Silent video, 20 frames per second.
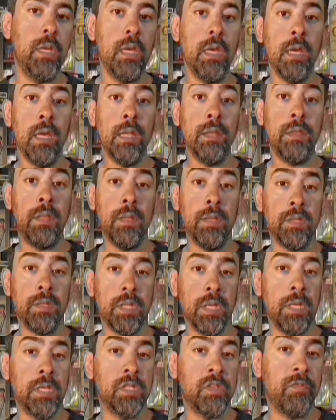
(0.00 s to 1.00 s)
This
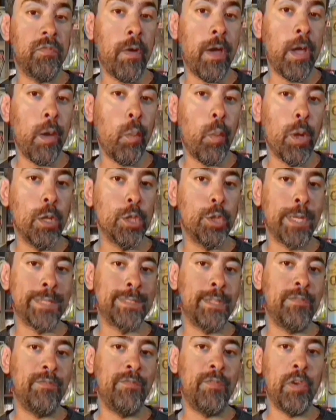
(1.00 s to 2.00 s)
is a very well directed
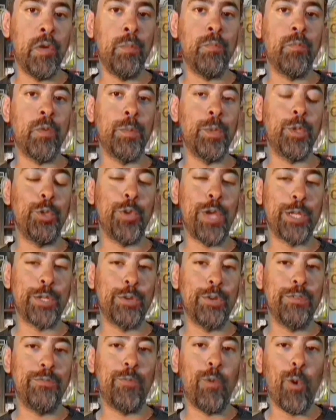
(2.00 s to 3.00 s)
film from the director of
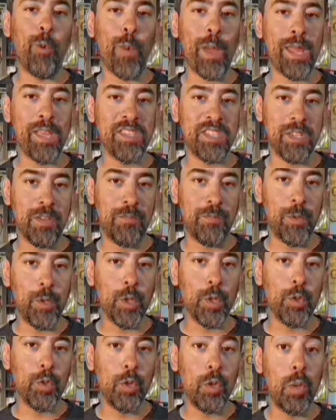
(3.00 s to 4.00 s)
Four Weddings and a
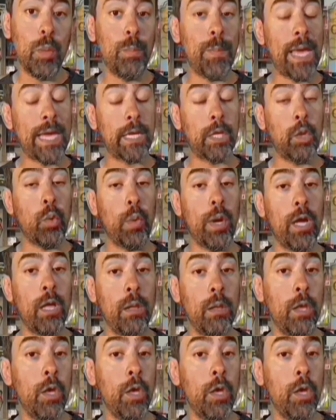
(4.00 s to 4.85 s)
Funeral, Mike Noel.